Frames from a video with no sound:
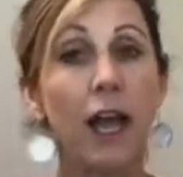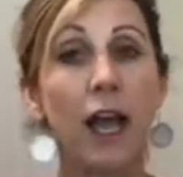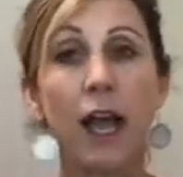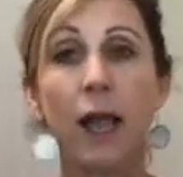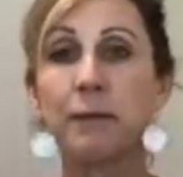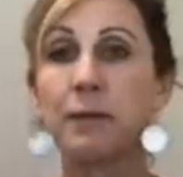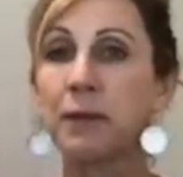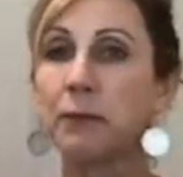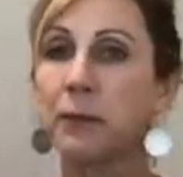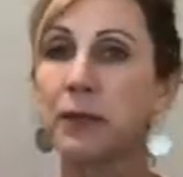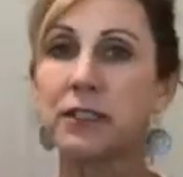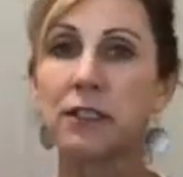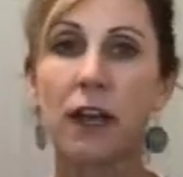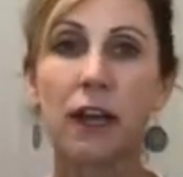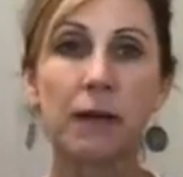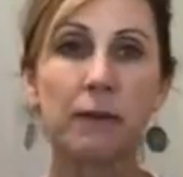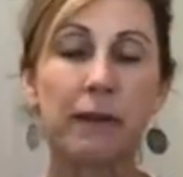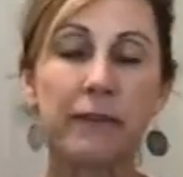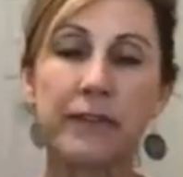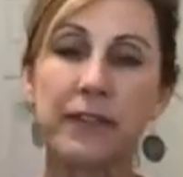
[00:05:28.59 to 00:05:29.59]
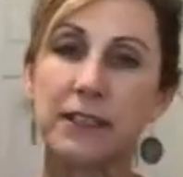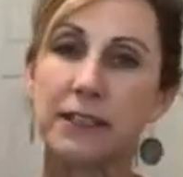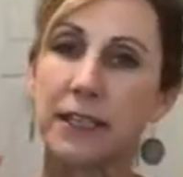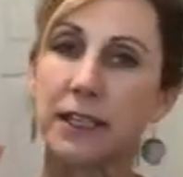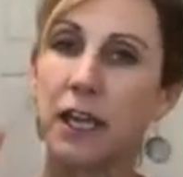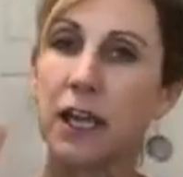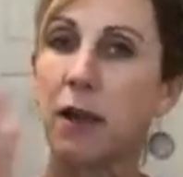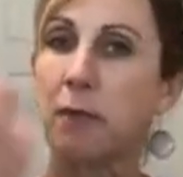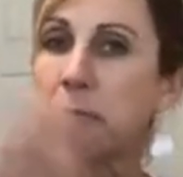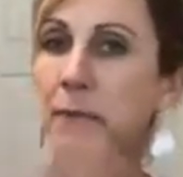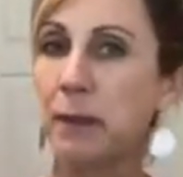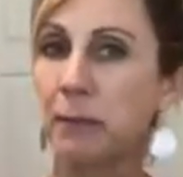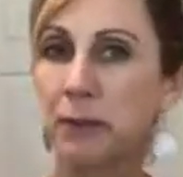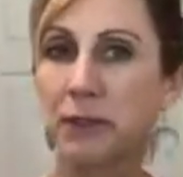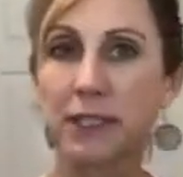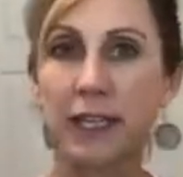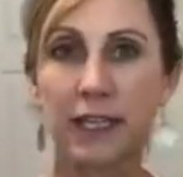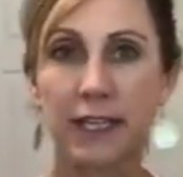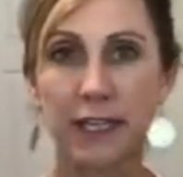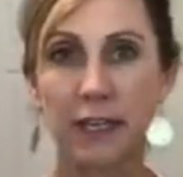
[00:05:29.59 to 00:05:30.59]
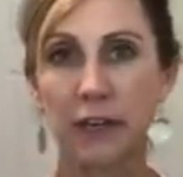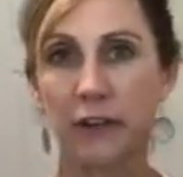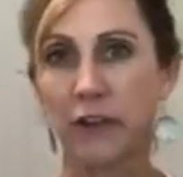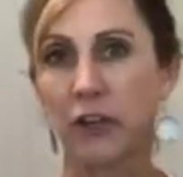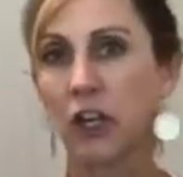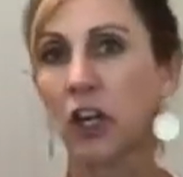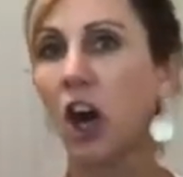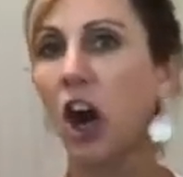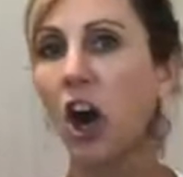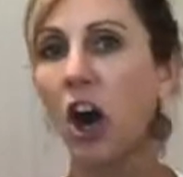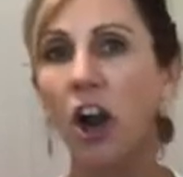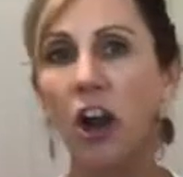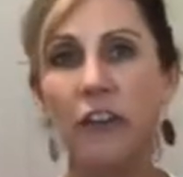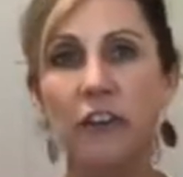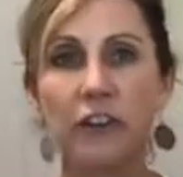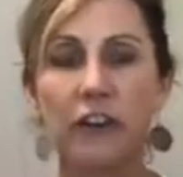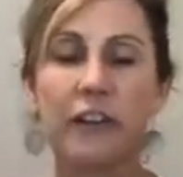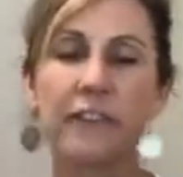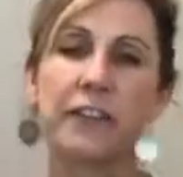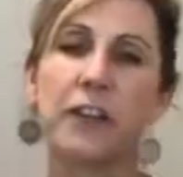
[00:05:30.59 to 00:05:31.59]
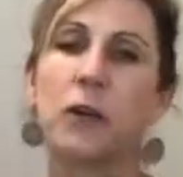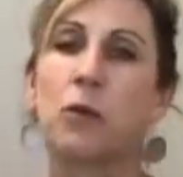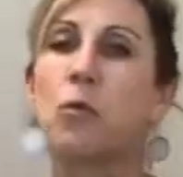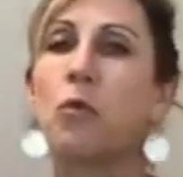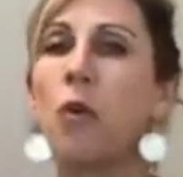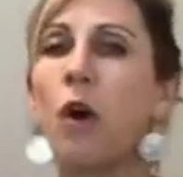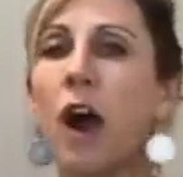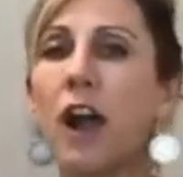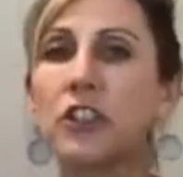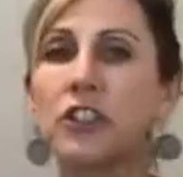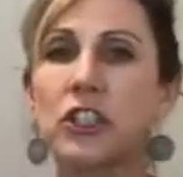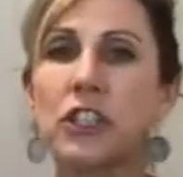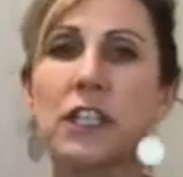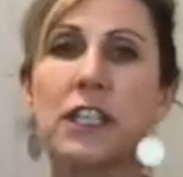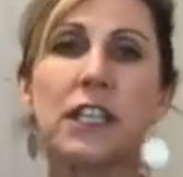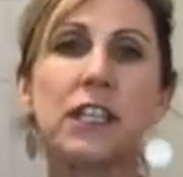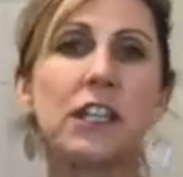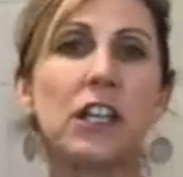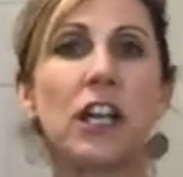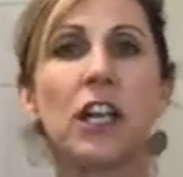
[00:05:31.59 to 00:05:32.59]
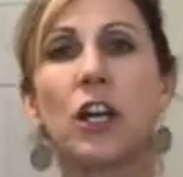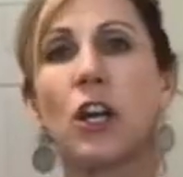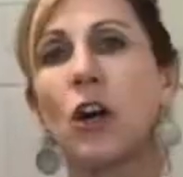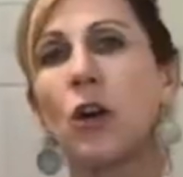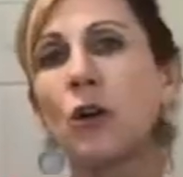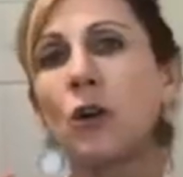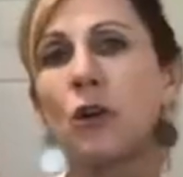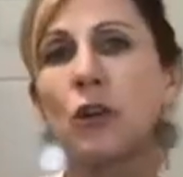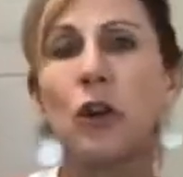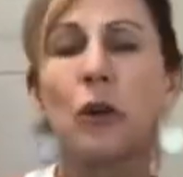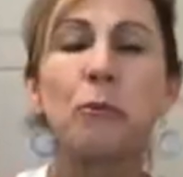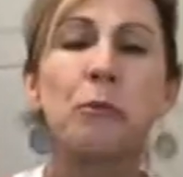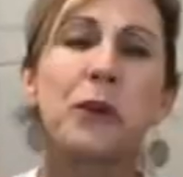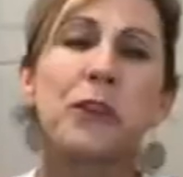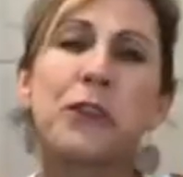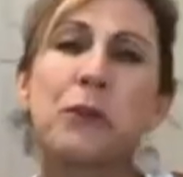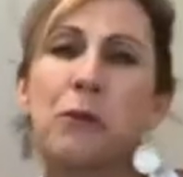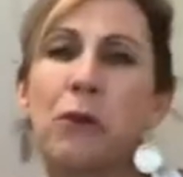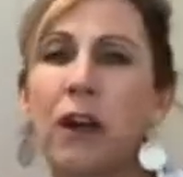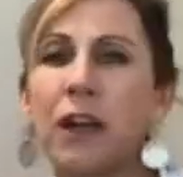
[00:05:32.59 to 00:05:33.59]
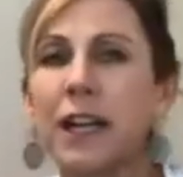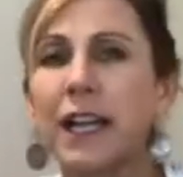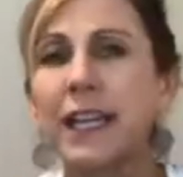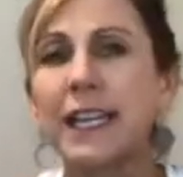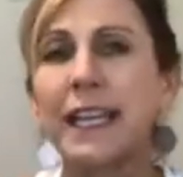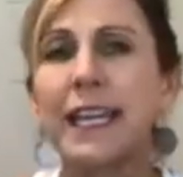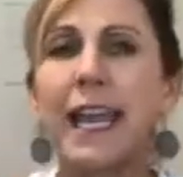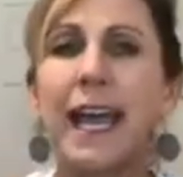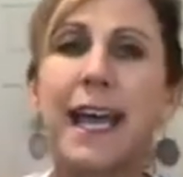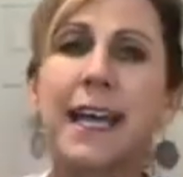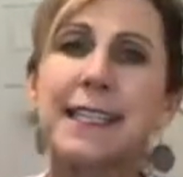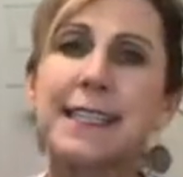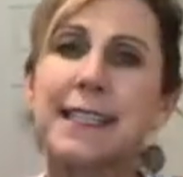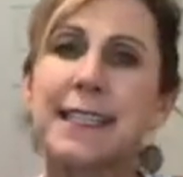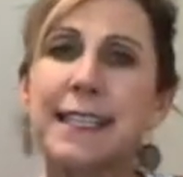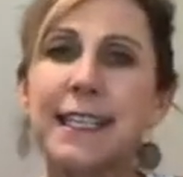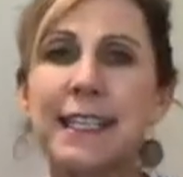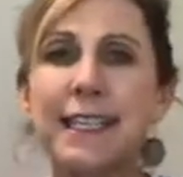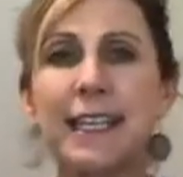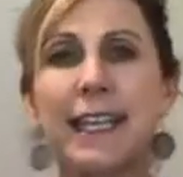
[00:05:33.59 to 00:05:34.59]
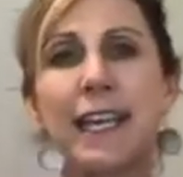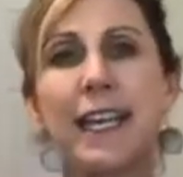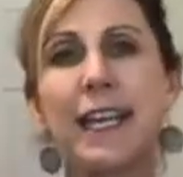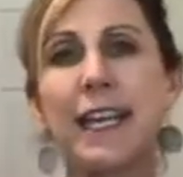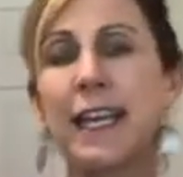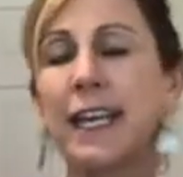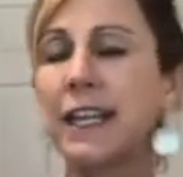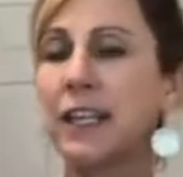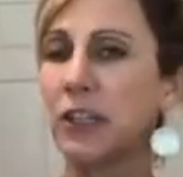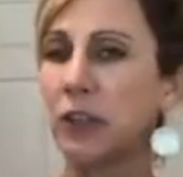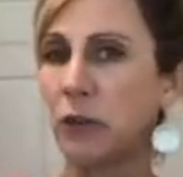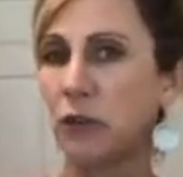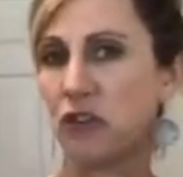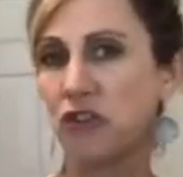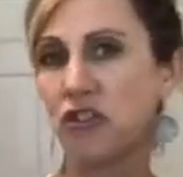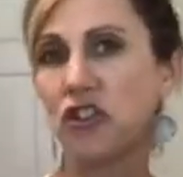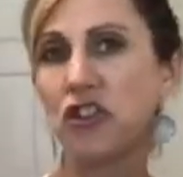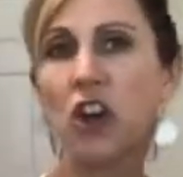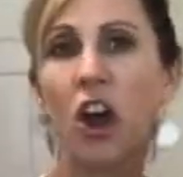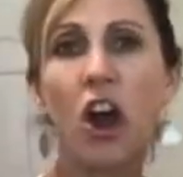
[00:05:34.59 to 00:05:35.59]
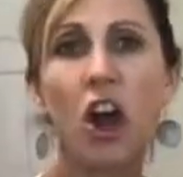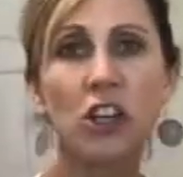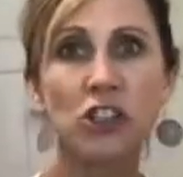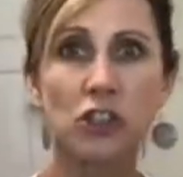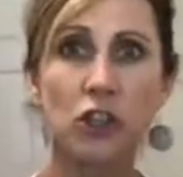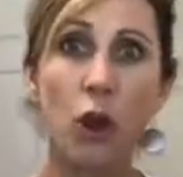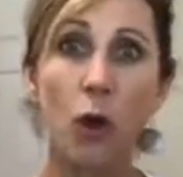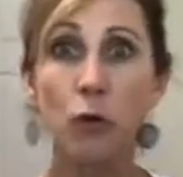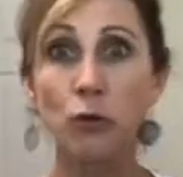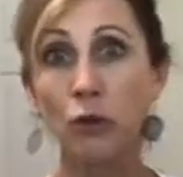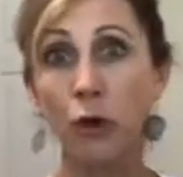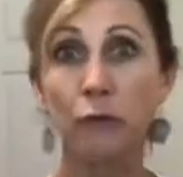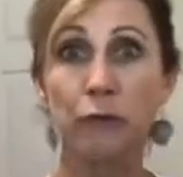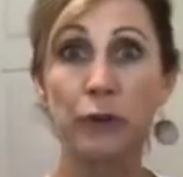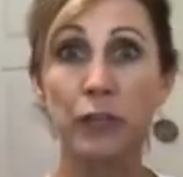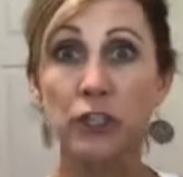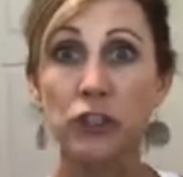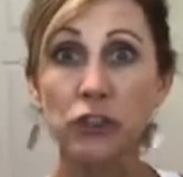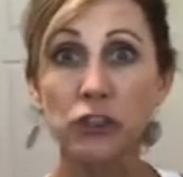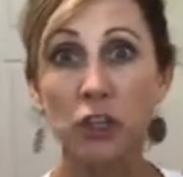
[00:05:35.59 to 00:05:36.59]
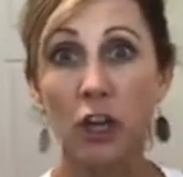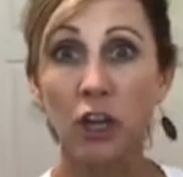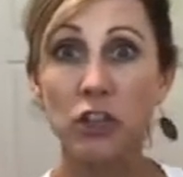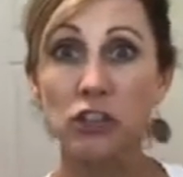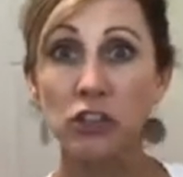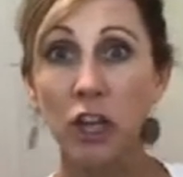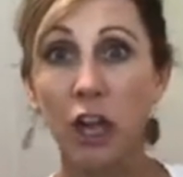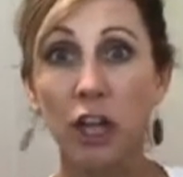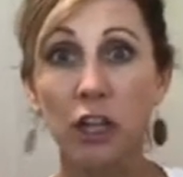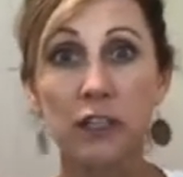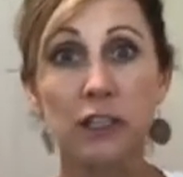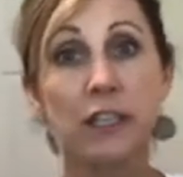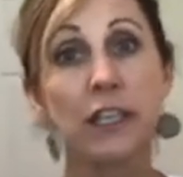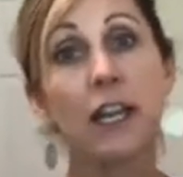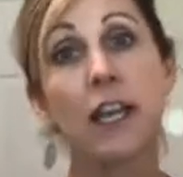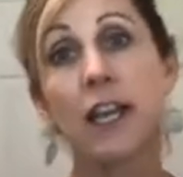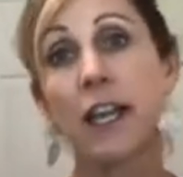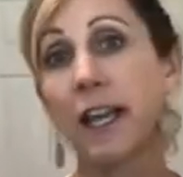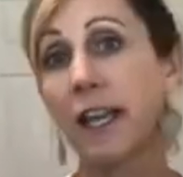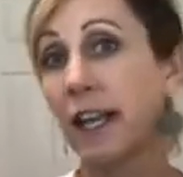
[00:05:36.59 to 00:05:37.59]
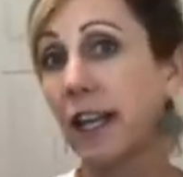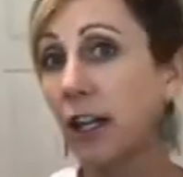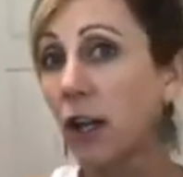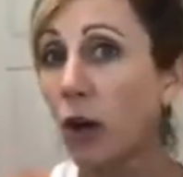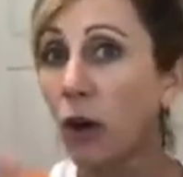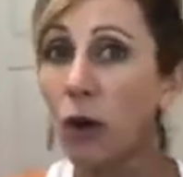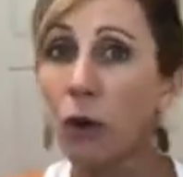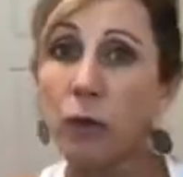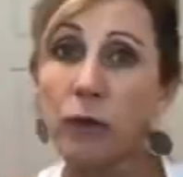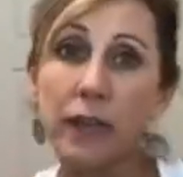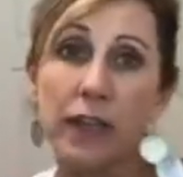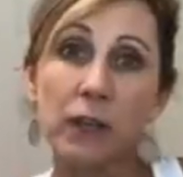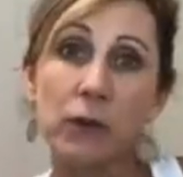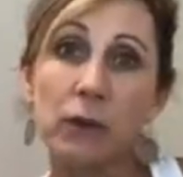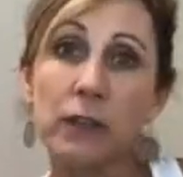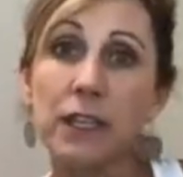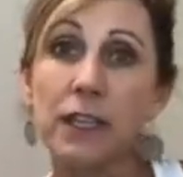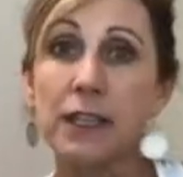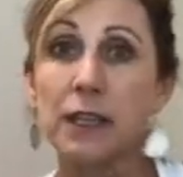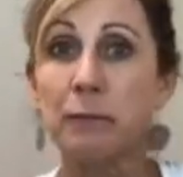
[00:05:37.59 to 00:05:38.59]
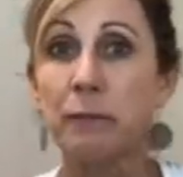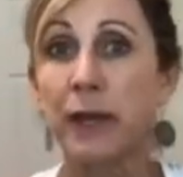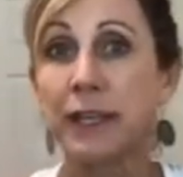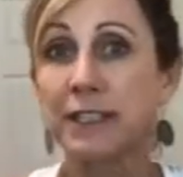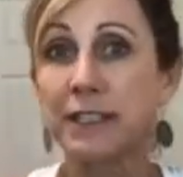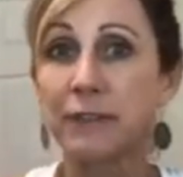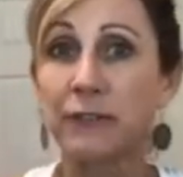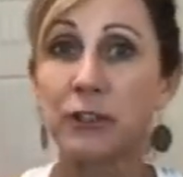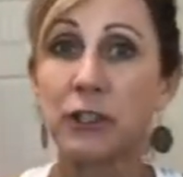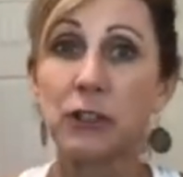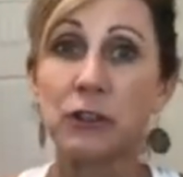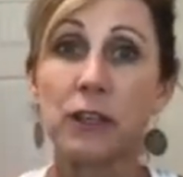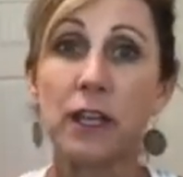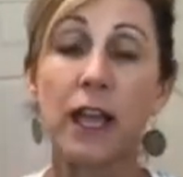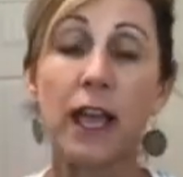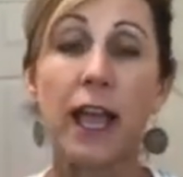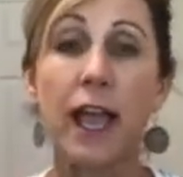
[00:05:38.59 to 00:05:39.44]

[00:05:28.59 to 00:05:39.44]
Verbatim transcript: I mean, we talk about this like people take care of their car they're out there washing it they're like oh don't put the wrong kind of gas in it you know your dogs no don't feed your dog chocolate and like oh they can only eat the best food